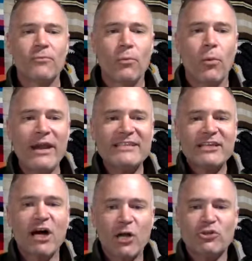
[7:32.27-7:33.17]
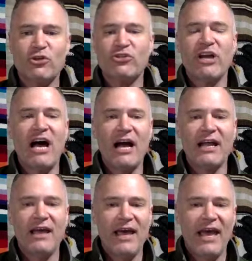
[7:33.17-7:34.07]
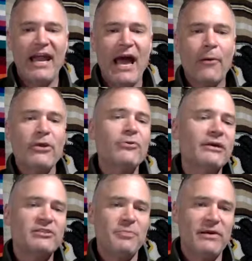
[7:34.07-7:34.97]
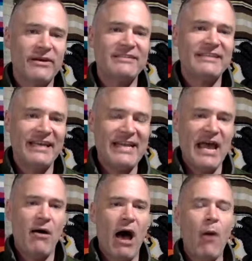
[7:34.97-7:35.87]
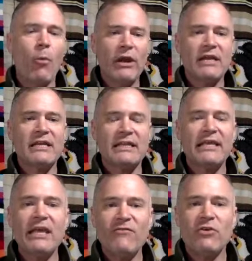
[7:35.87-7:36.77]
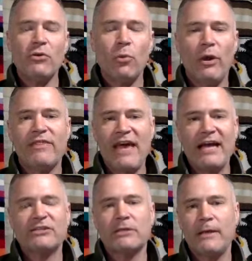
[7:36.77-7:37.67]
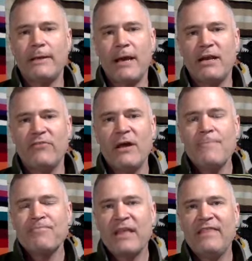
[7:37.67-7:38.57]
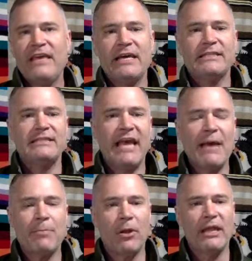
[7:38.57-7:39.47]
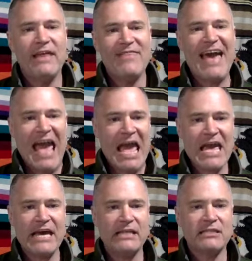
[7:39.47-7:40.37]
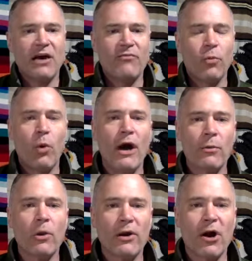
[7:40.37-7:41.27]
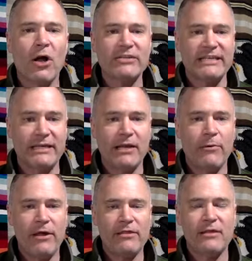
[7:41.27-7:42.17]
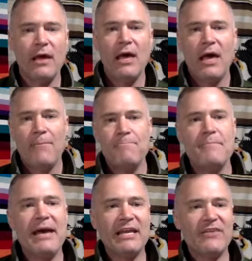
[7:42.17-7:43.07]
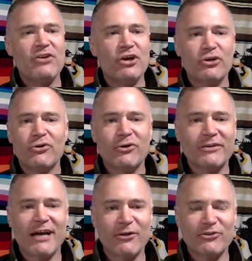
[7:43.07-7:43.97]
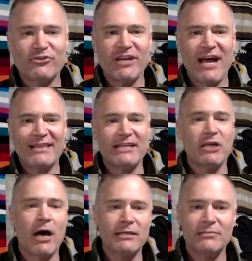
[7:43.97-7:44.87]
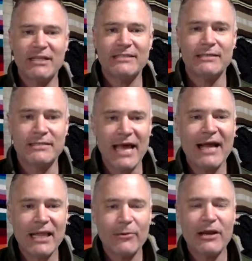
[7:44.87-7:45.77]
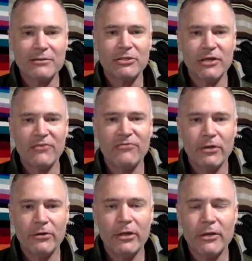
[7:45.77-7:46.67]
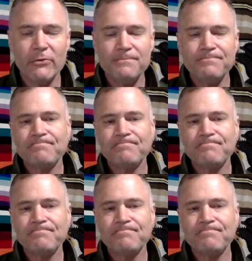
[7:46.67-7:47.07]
what is culture shock and how are you experiencing it now? I wanted to leave you with actually kind of the example in the hands of what we're all dealing with. Many of you Googled culture shock. That's awesome. That's exactly what I was looking for you to do.